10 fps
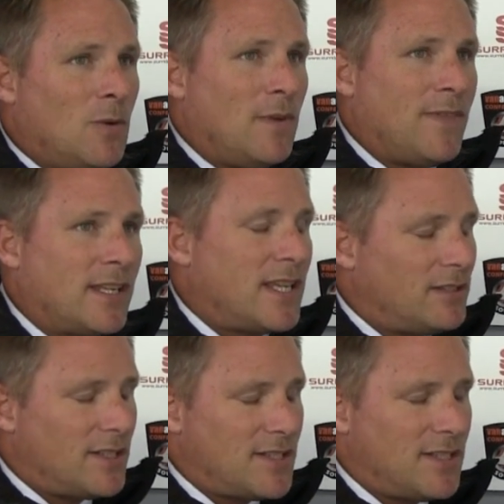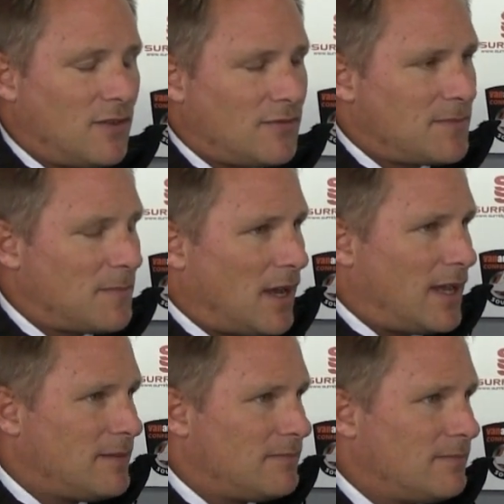We've then killed ourselves
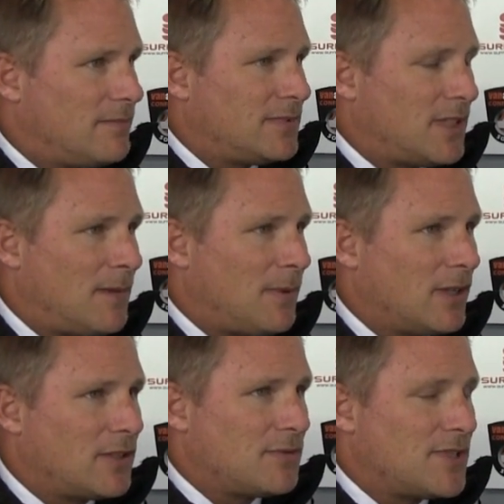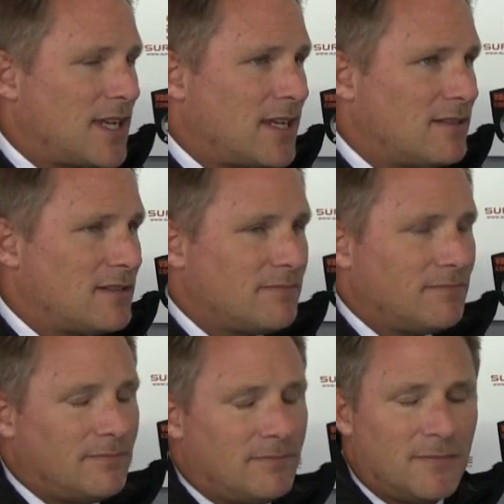by diabolical second
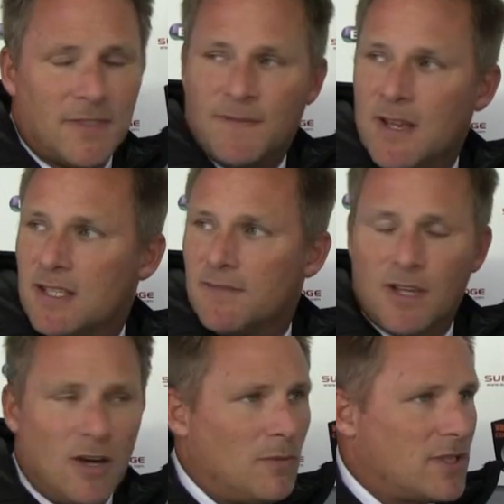defensive goal.